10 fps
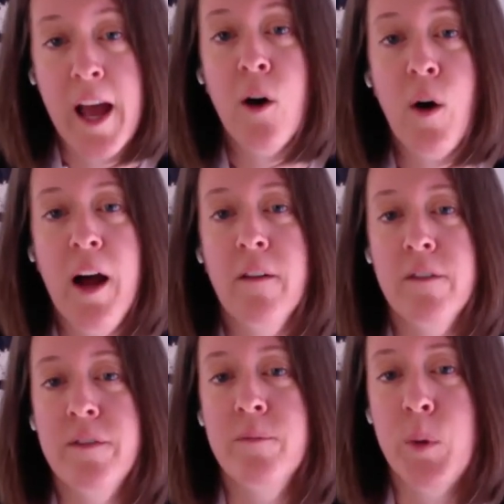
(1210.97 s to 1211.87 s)
now
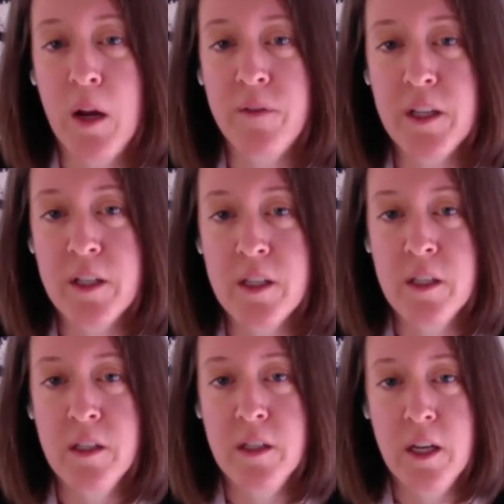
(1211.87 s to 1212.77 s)
have
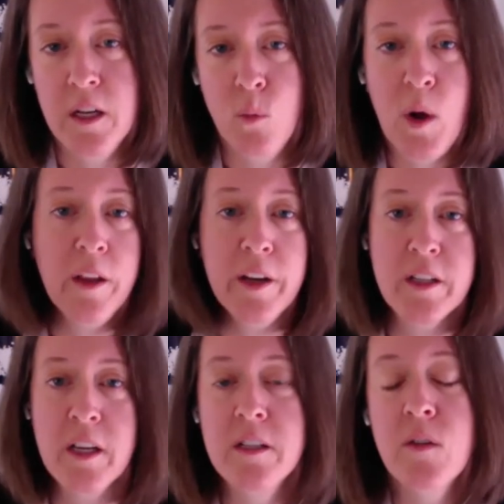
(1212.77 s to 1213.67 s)
profits eh, well
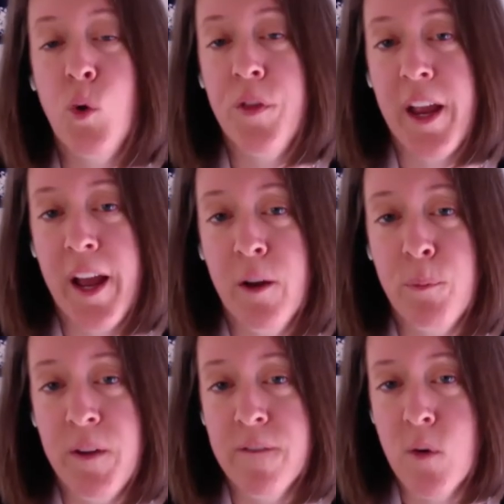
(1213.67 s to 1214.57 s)
in excess of what they
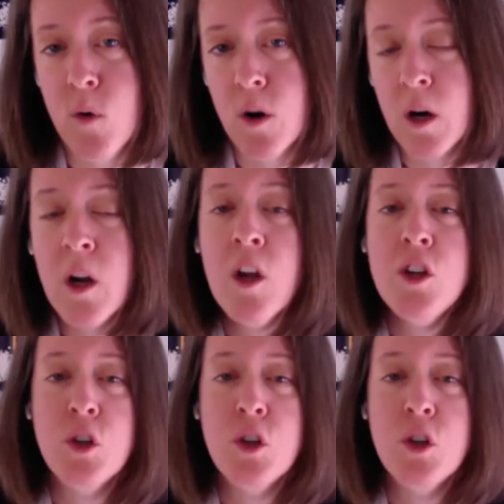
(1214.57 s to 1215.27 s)
had before.